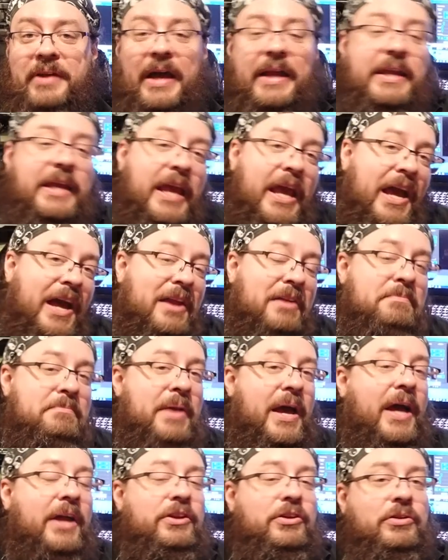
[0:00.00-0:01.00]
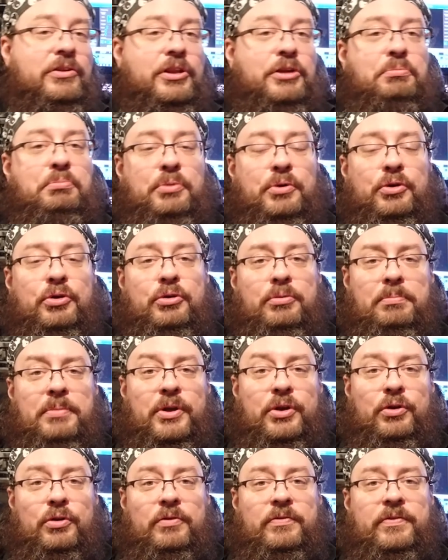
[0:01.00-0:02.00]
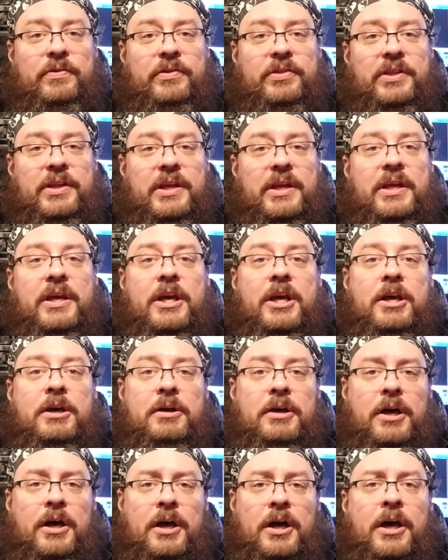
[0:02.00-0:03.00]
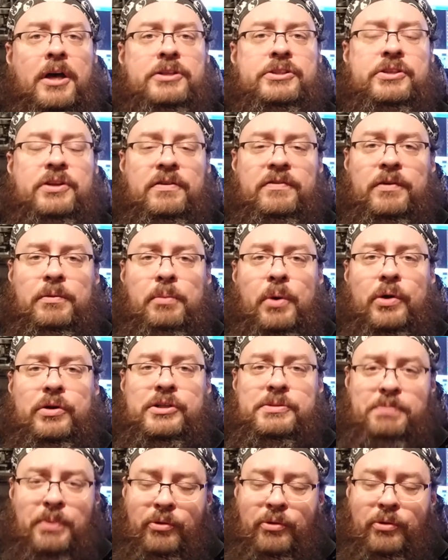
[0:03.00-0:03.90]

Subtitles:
I can manually maneuver the servo motors,